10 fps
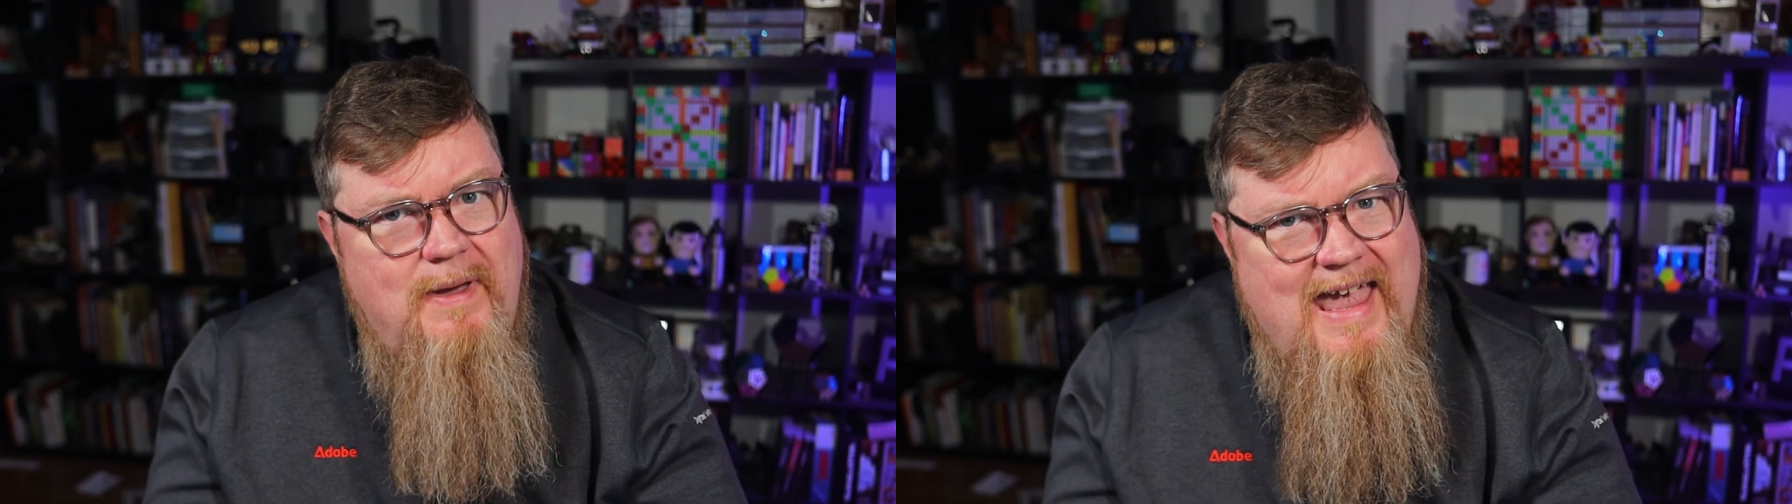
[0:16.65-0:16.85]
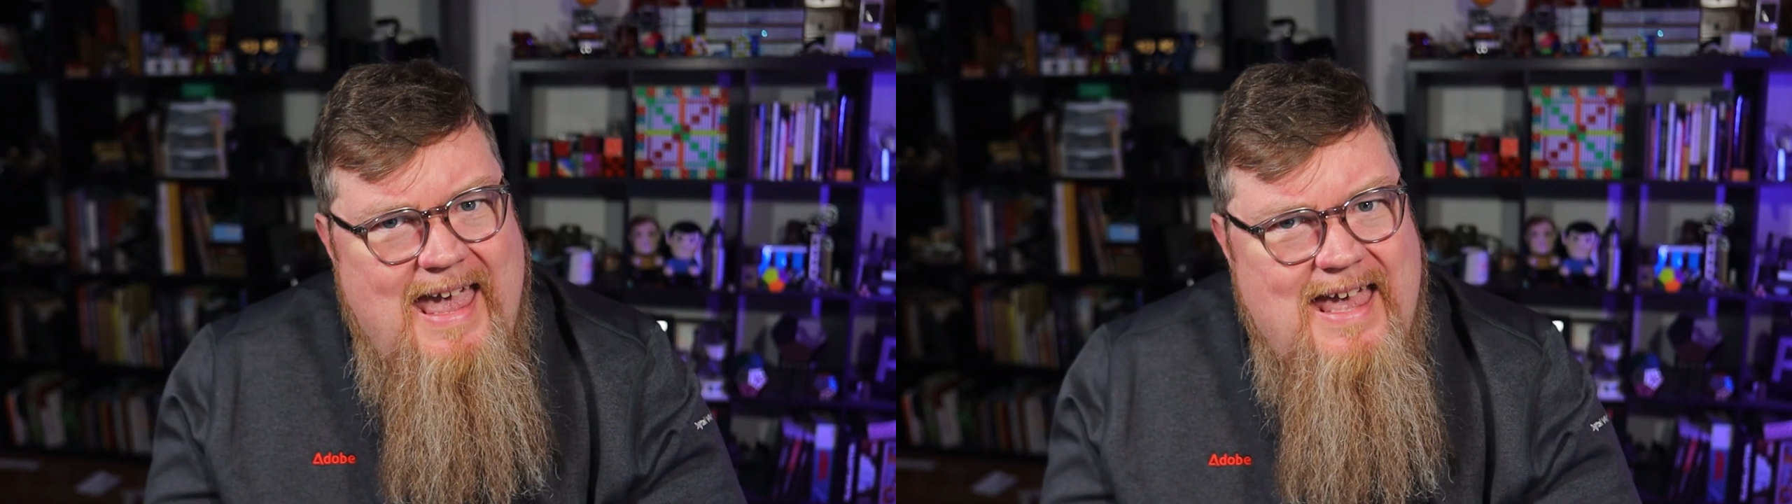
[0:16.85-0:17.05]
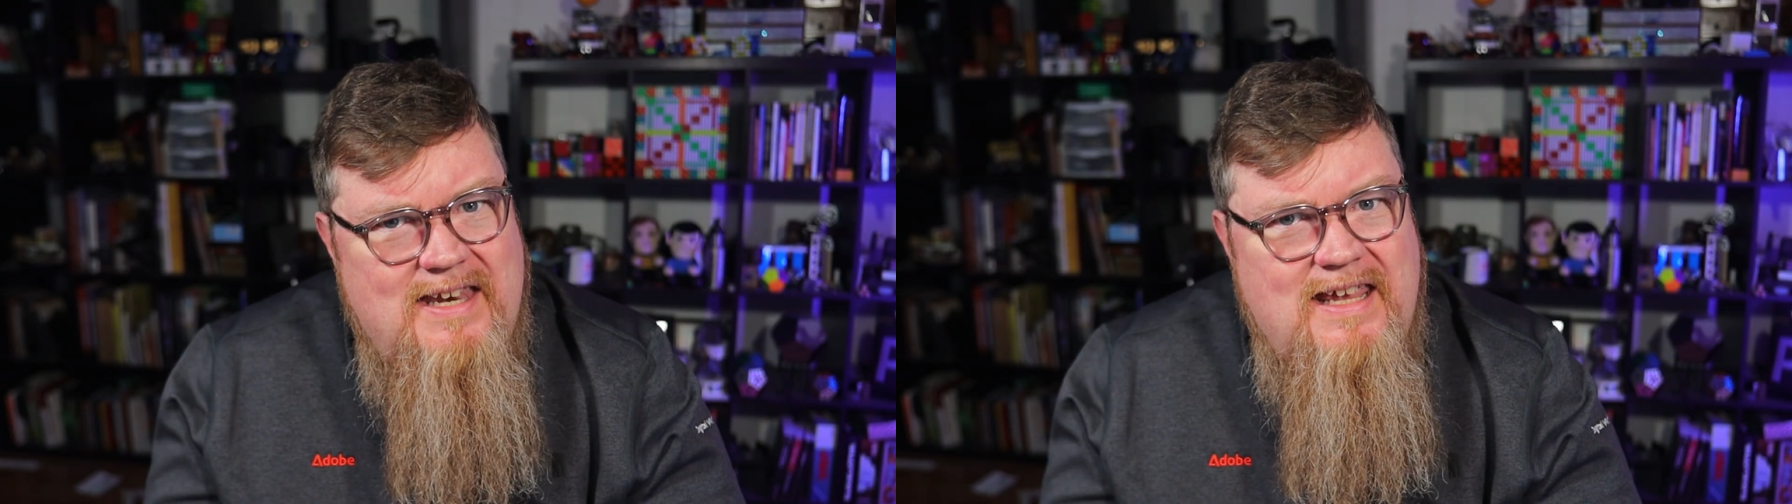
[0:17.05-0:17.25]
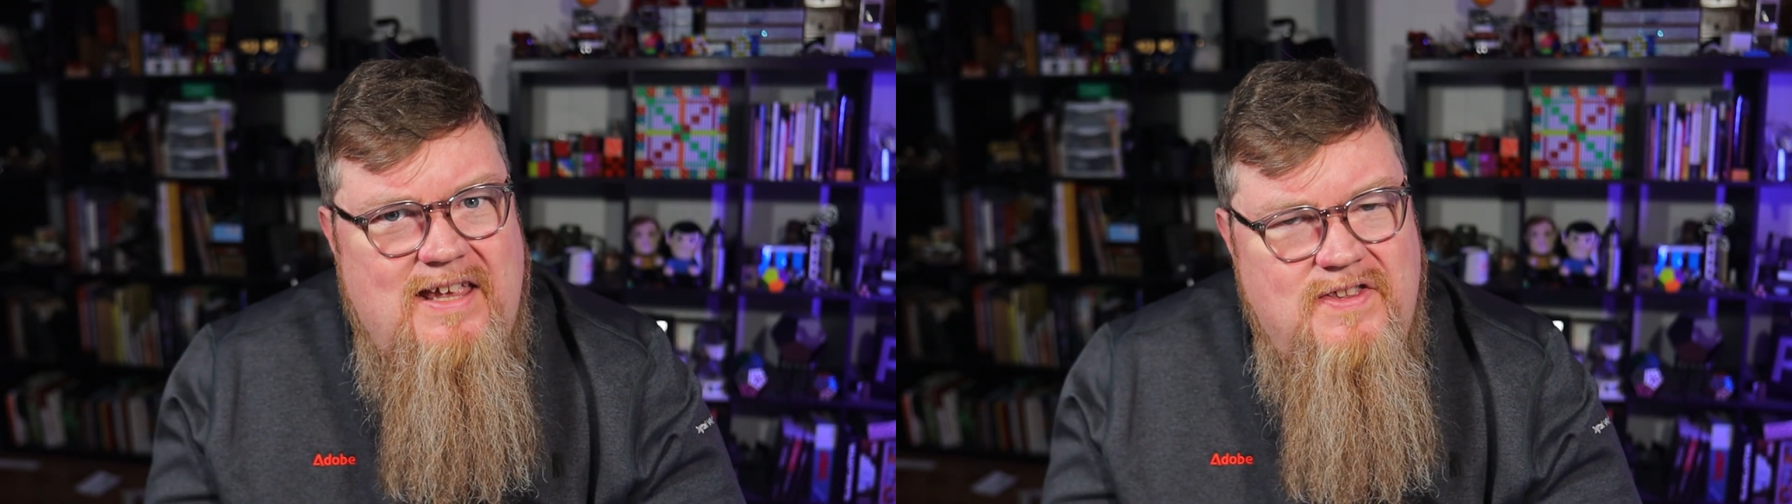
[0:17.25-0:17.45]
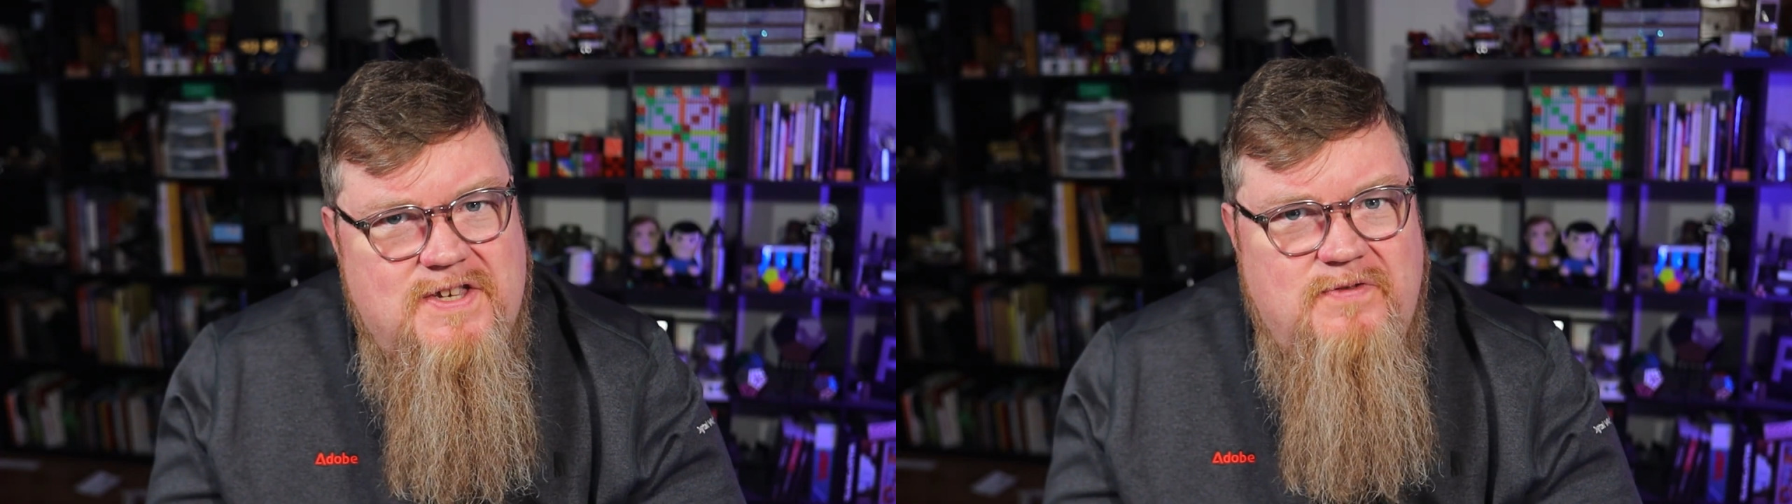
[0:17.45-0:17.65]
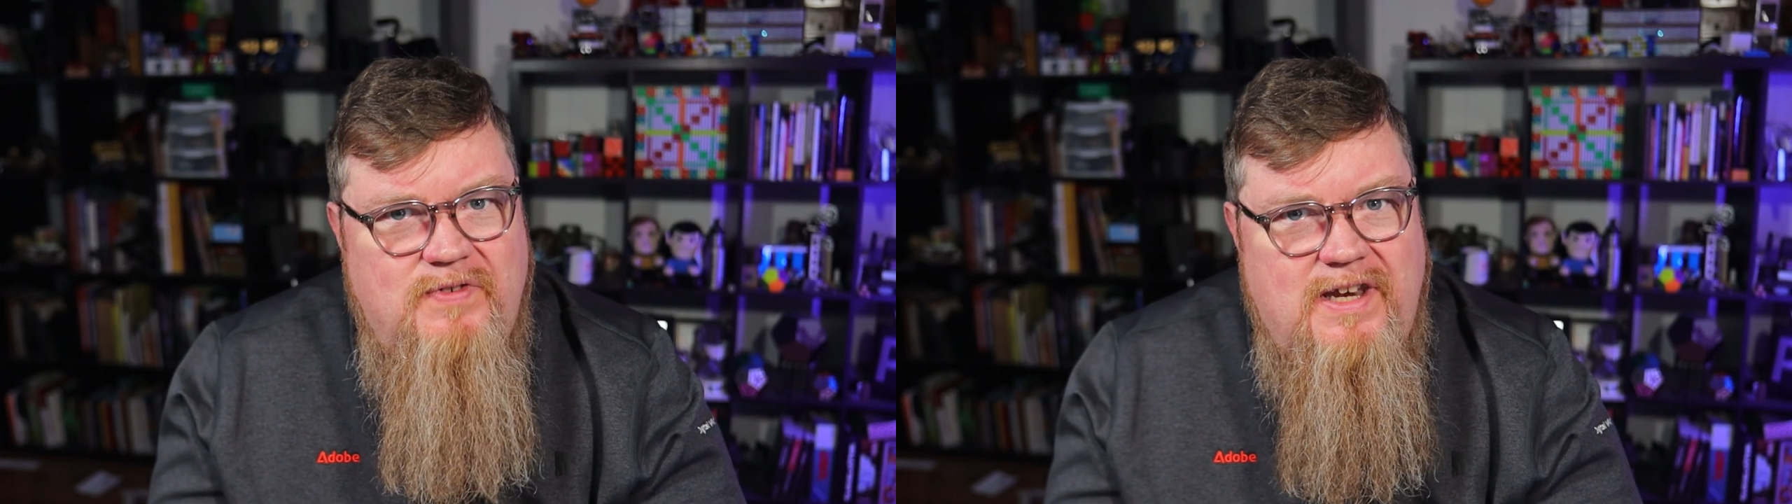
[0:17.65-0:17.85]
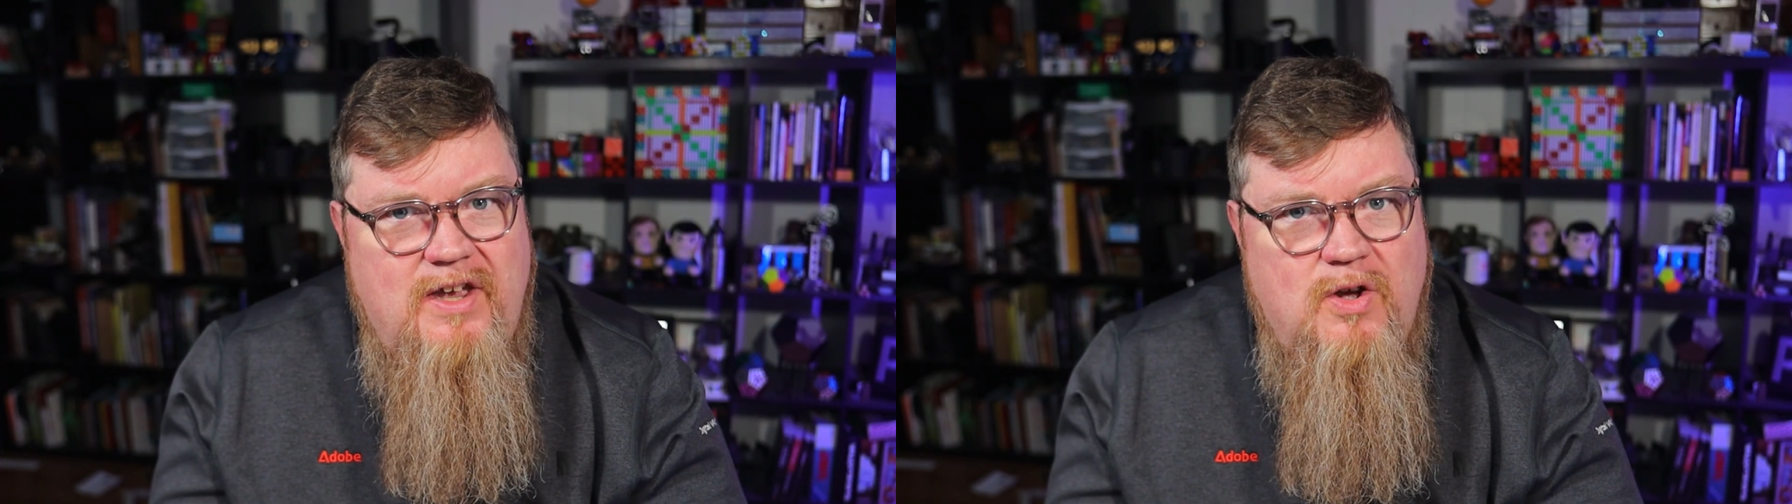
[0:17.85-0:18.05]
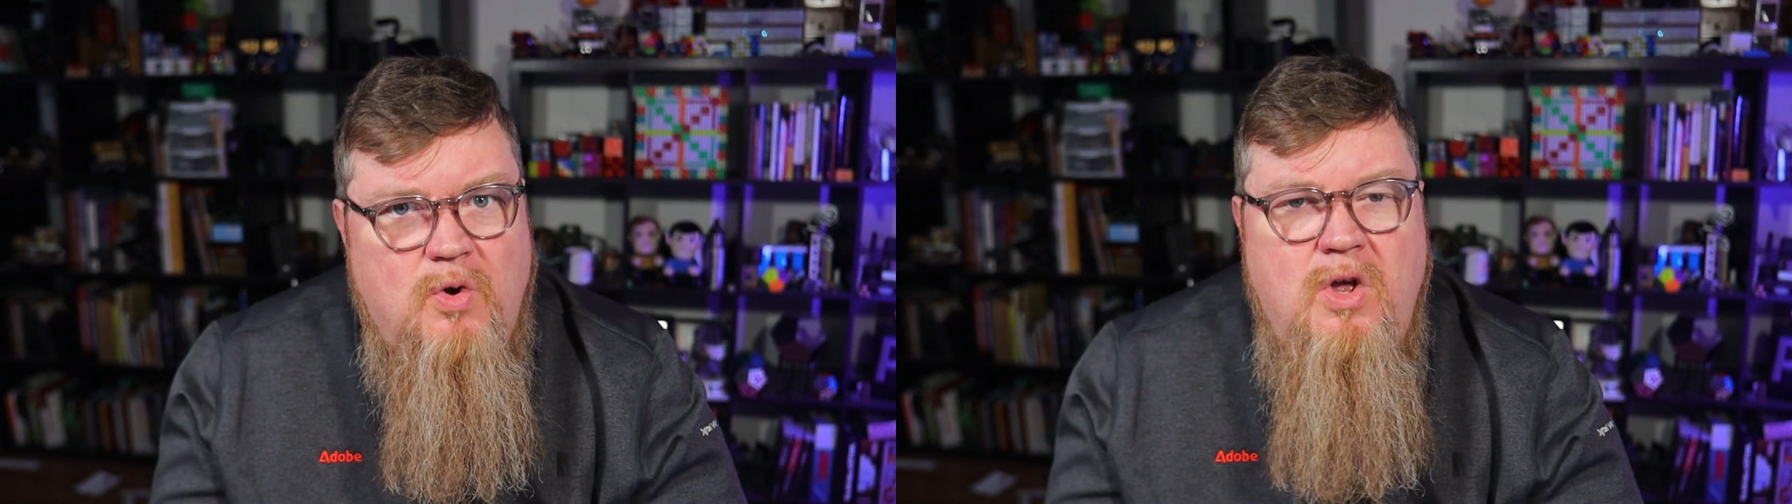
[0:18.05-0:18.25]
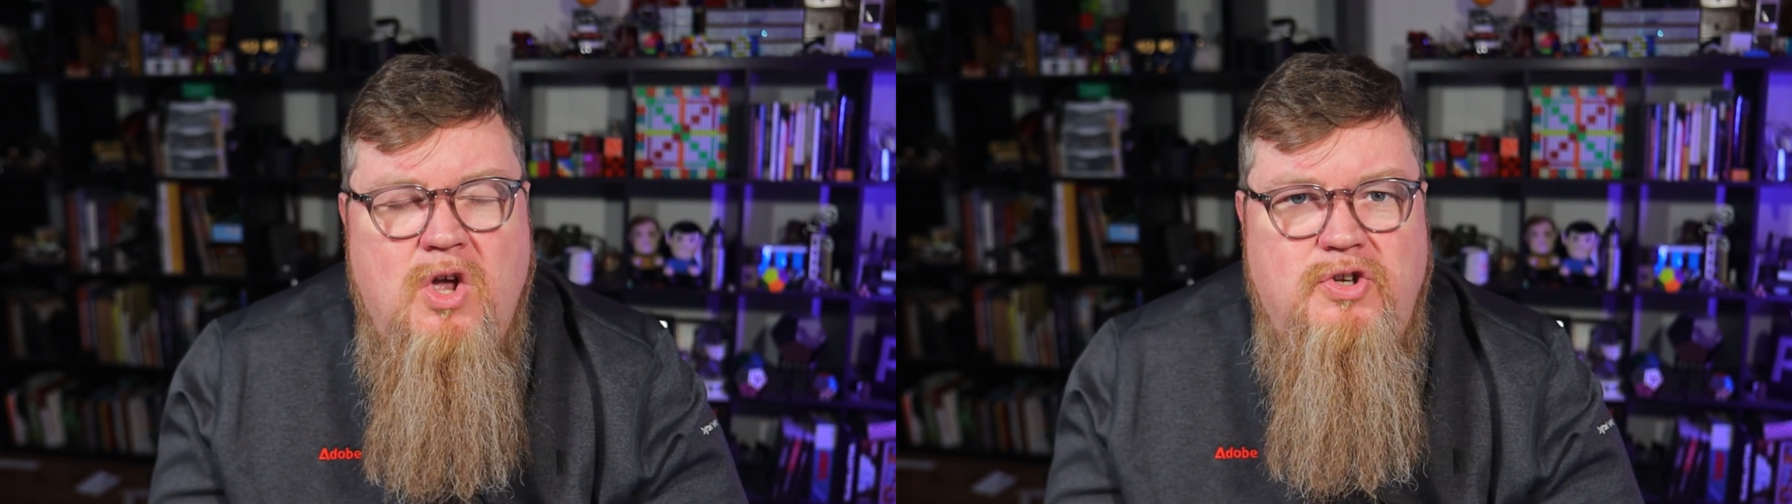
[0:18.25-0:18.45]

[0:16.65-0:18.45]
ahead in this video